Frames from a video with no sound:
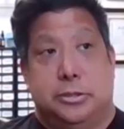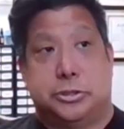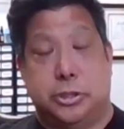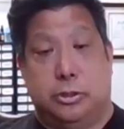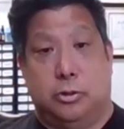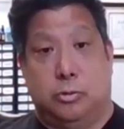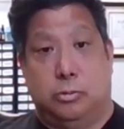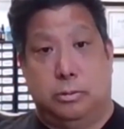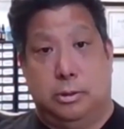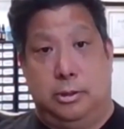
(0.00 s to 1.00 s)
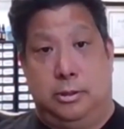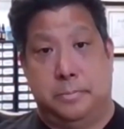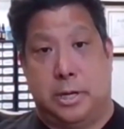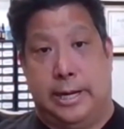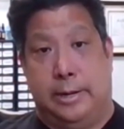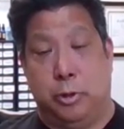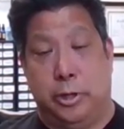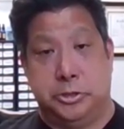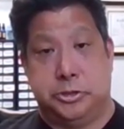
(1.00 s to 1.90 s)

So I went